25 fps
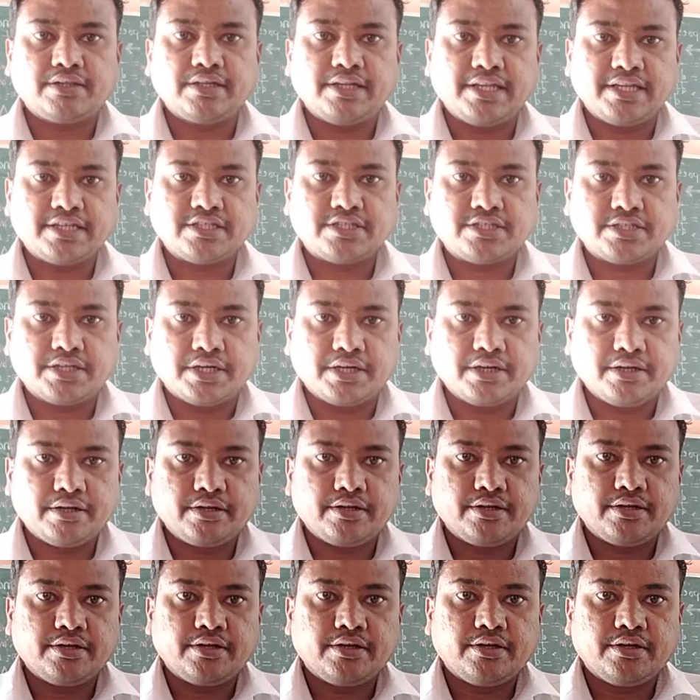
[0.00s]
the lecture.
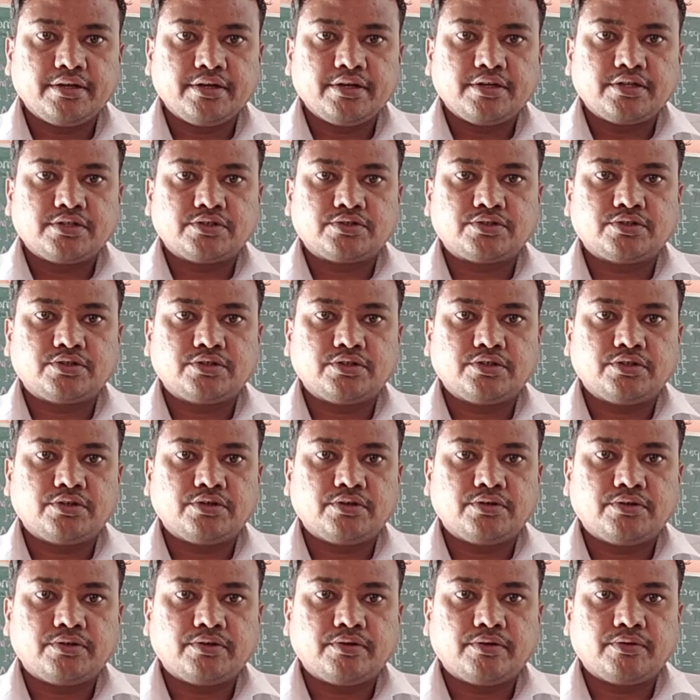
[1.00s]

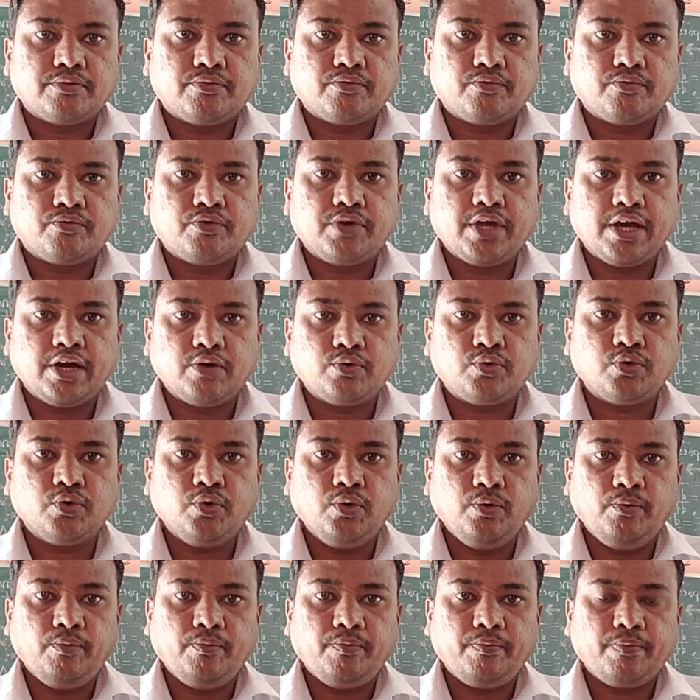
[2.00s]
So we have
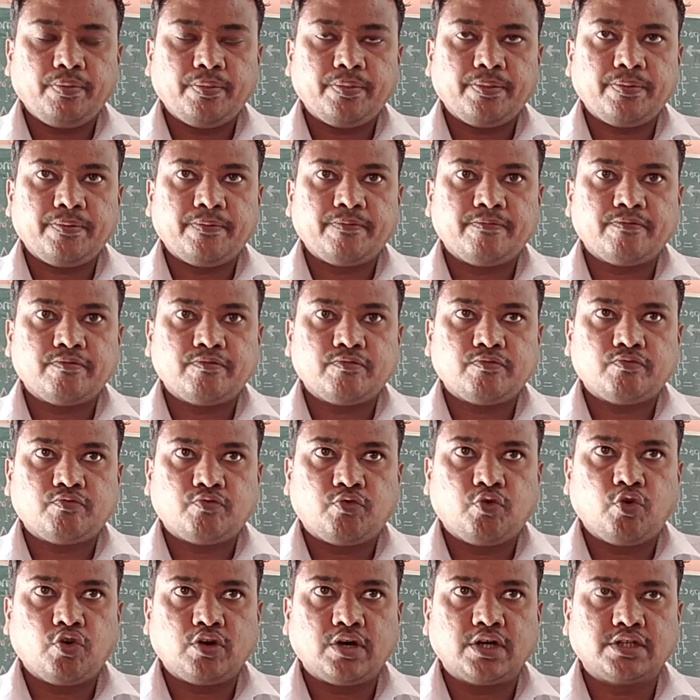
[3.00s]
to
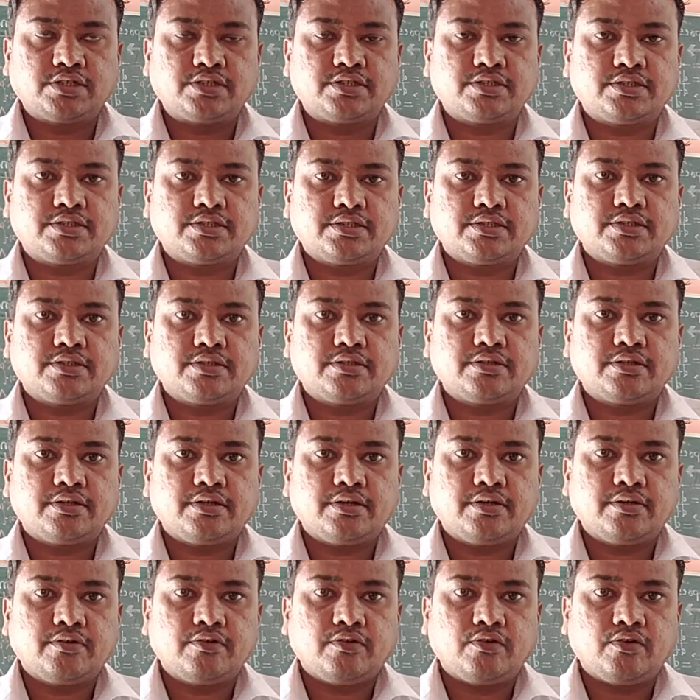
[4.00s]
focus
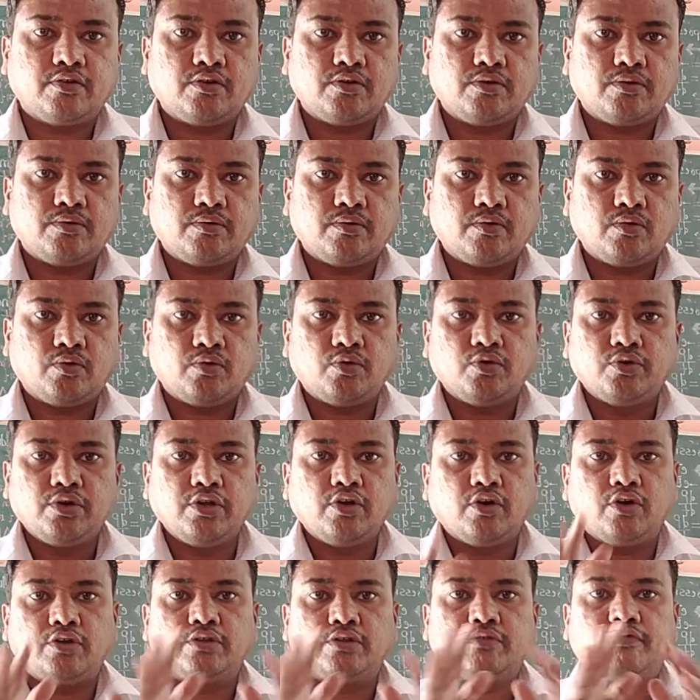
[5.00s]

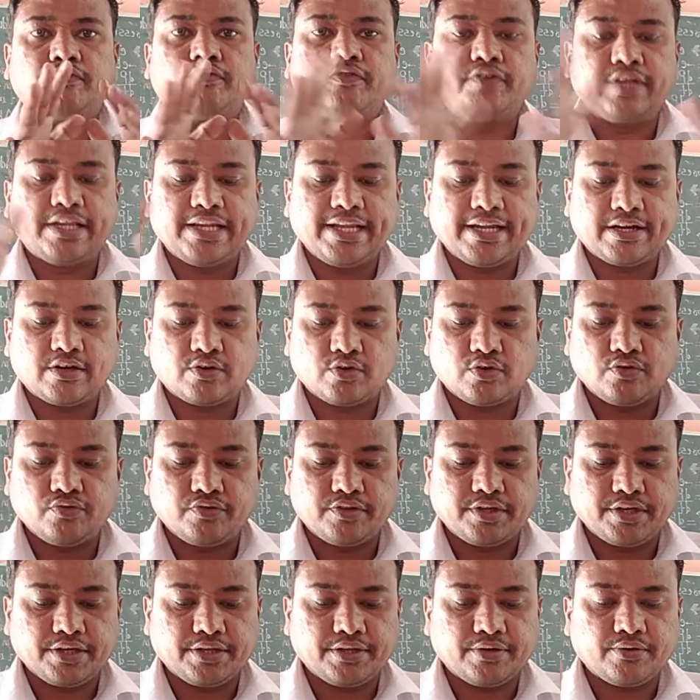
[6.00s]
only on free electron
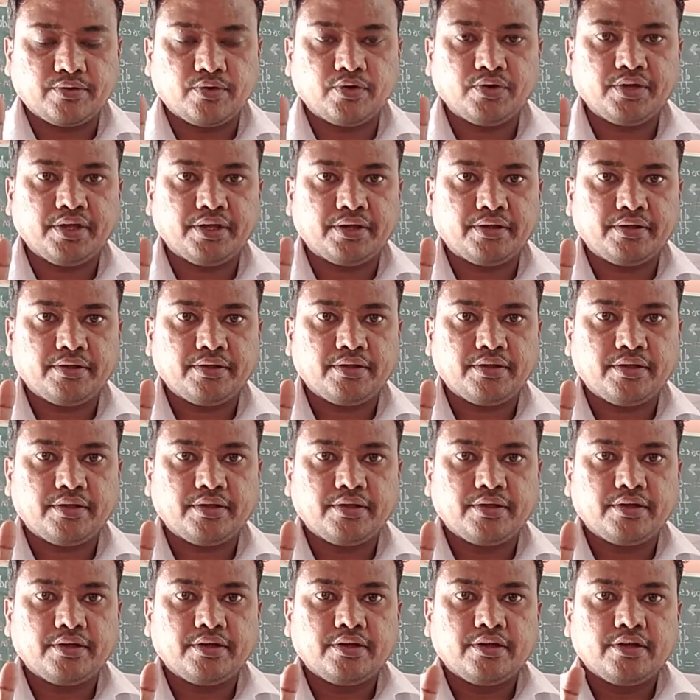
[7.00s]
theory. Okay,
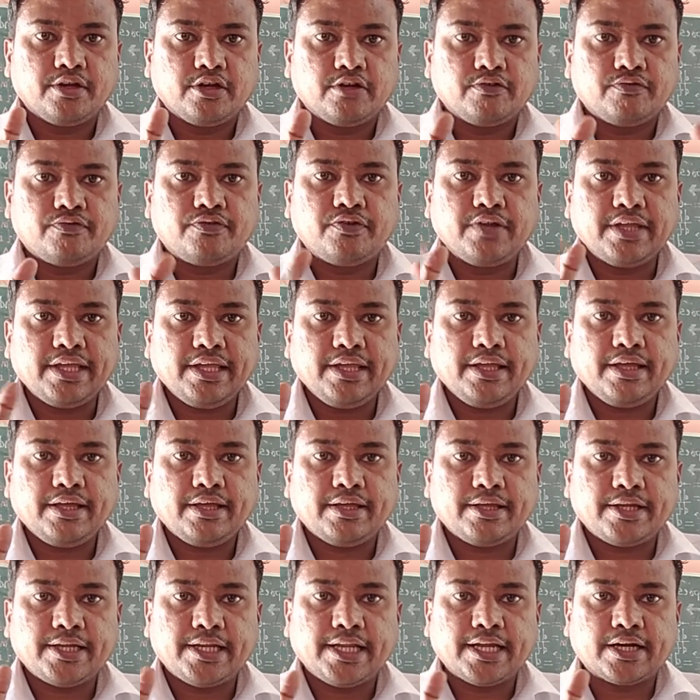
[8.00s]

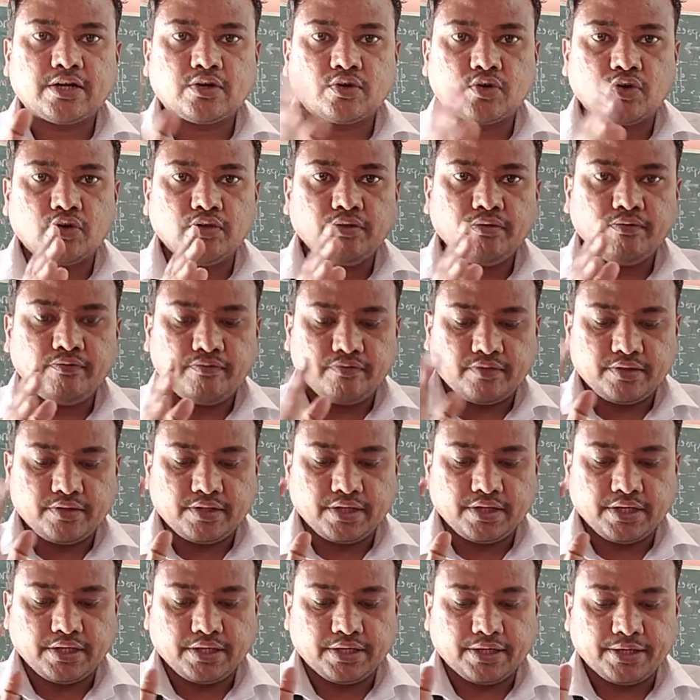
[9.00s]
free electron
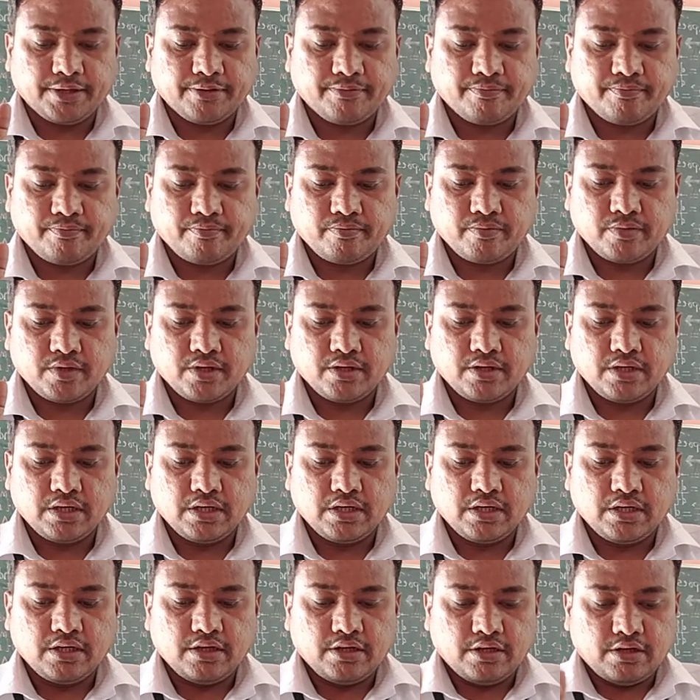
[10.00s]
theory.
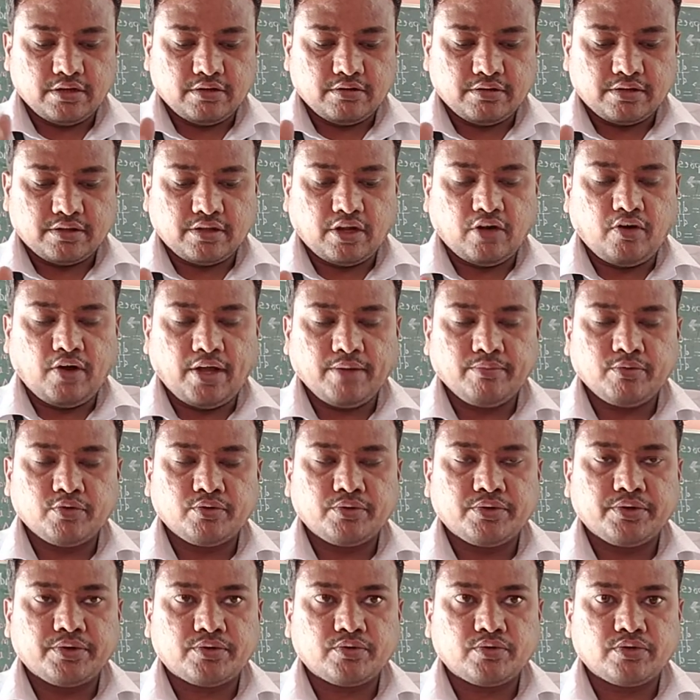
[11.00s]
Now I am going
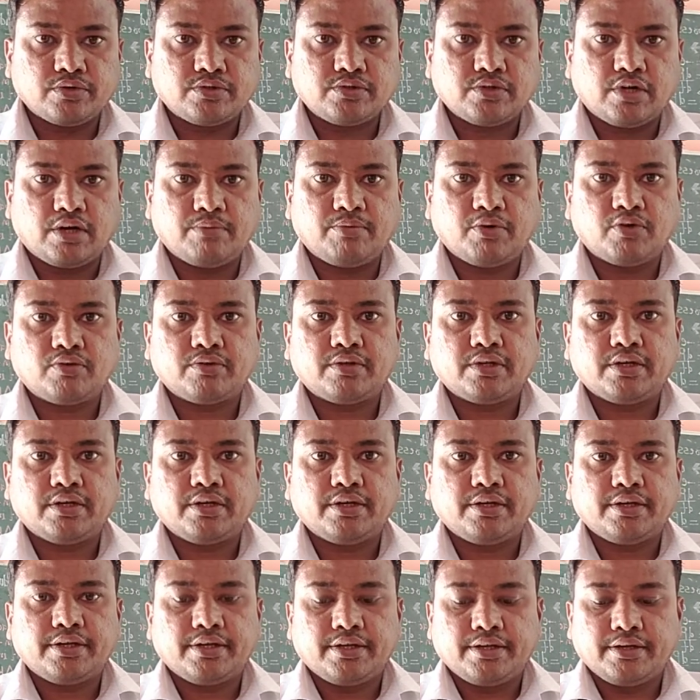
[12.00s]
to introduce about
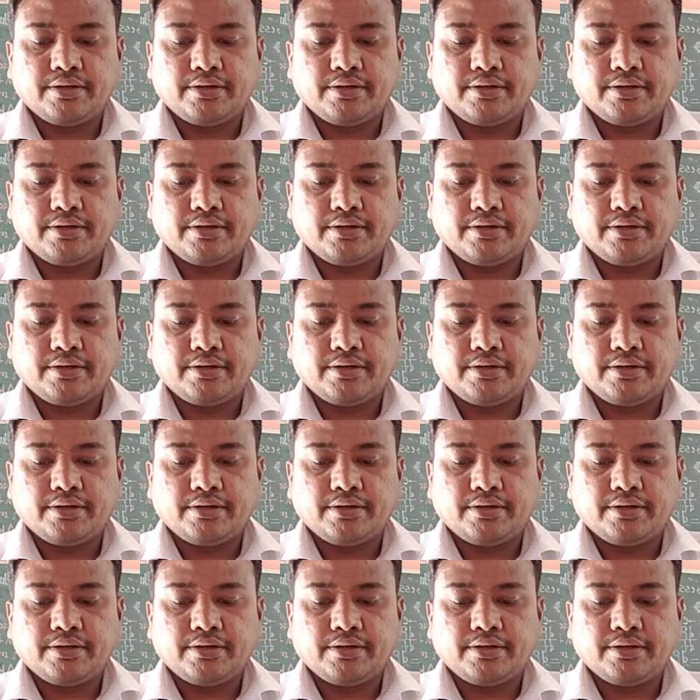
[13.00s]
the